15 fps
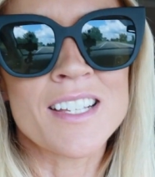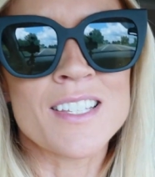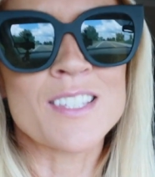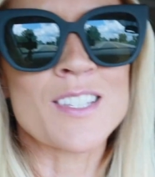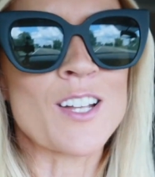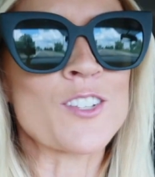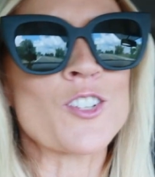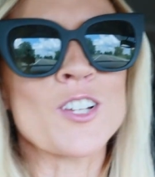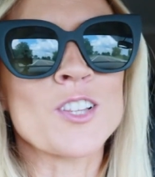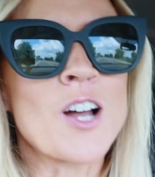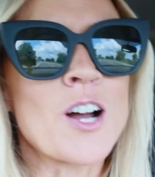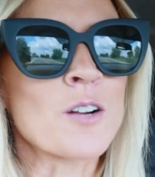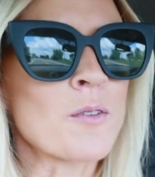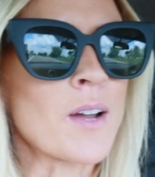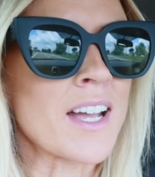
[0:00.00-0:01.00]
such a
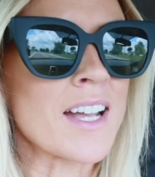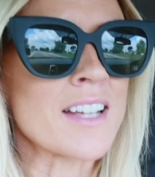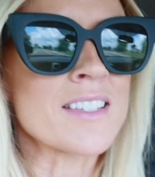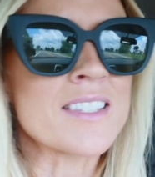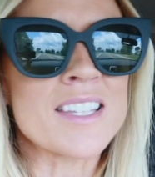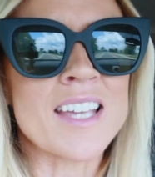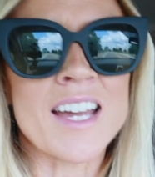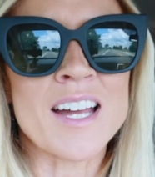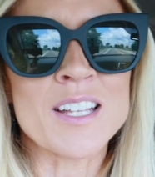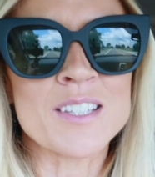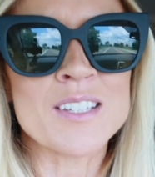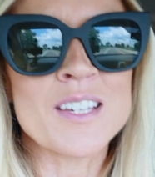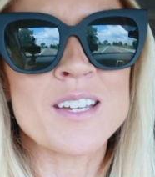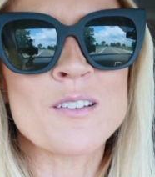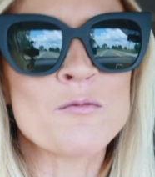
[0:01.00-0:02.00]
long ways
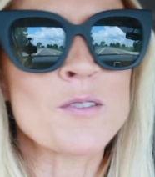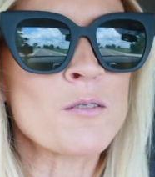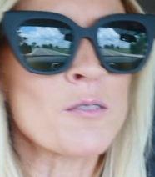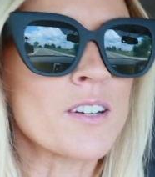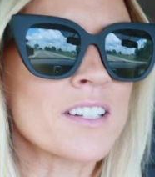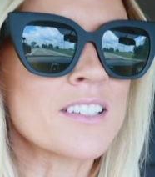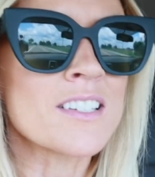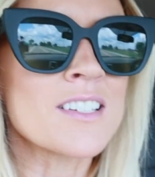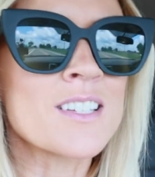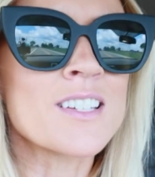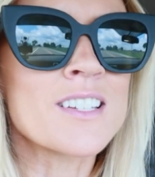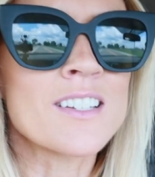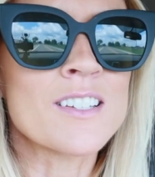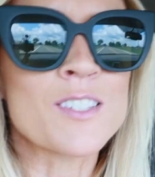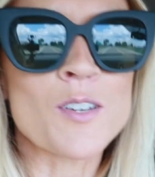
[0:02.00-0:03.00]
and we worked
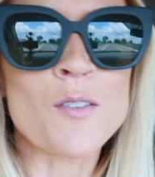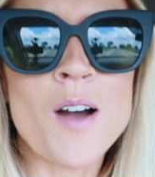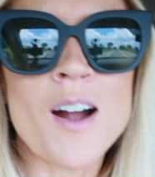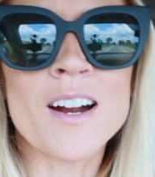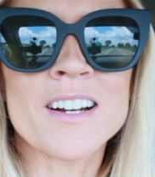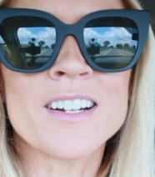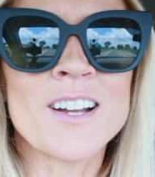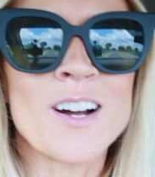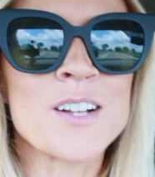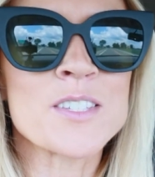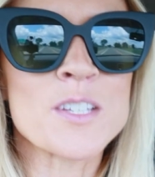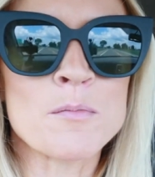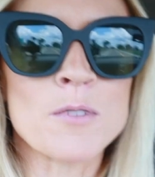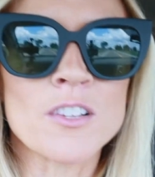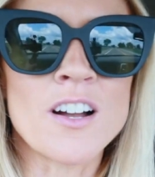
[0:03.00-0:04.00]
so hard all
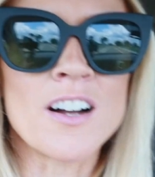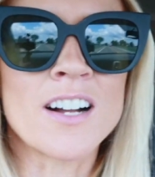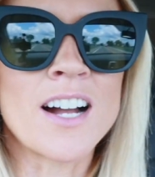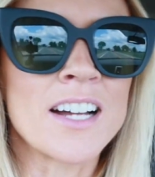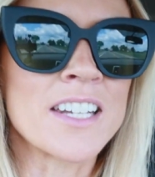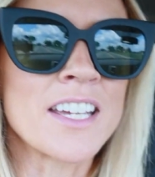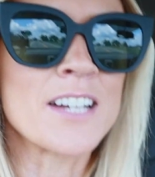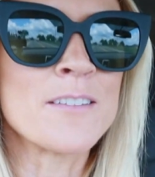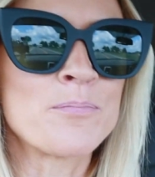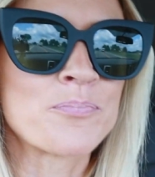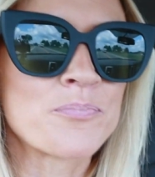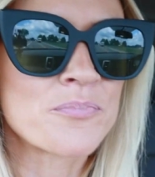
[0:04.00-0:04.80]
summer long on it.